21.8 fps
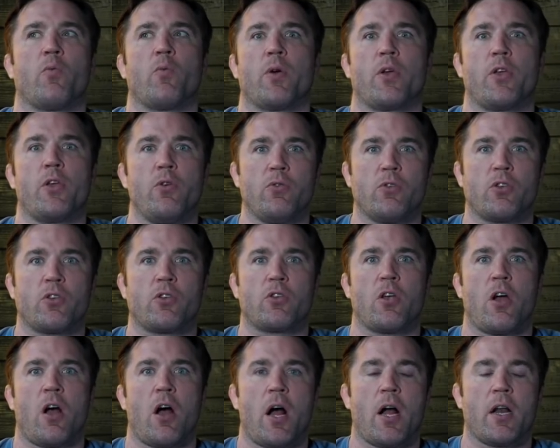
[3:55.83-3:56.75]
where you
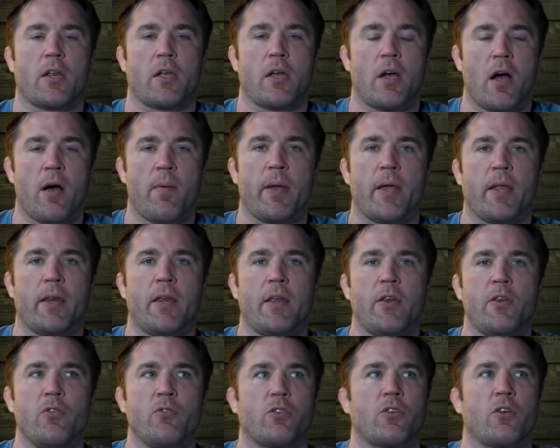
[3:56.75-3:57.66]
saw it coming
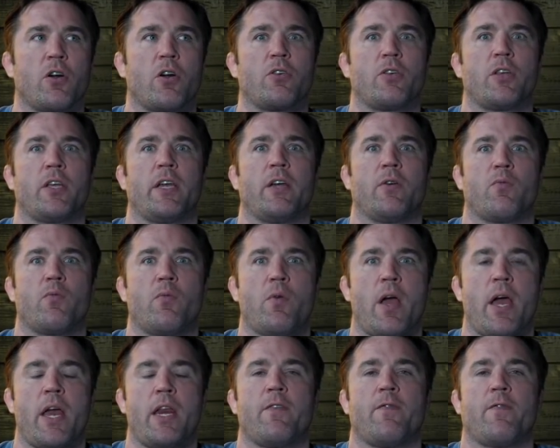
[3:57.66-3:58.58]
and you start to get
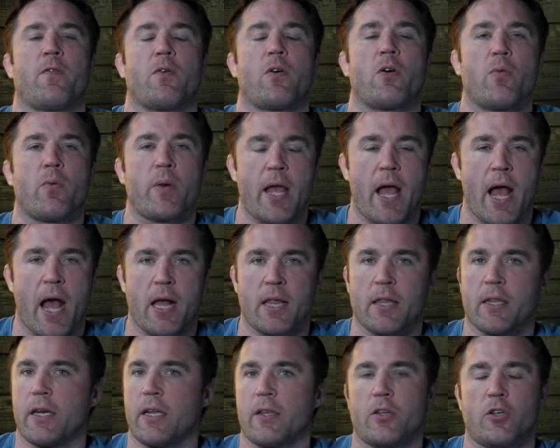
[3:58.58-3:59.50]
ready for a
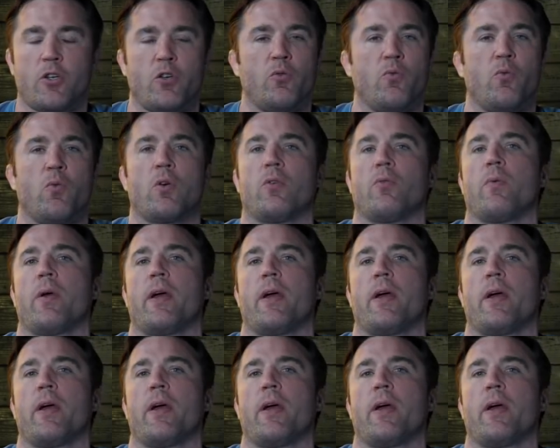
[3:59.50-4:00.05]
reality that you weren't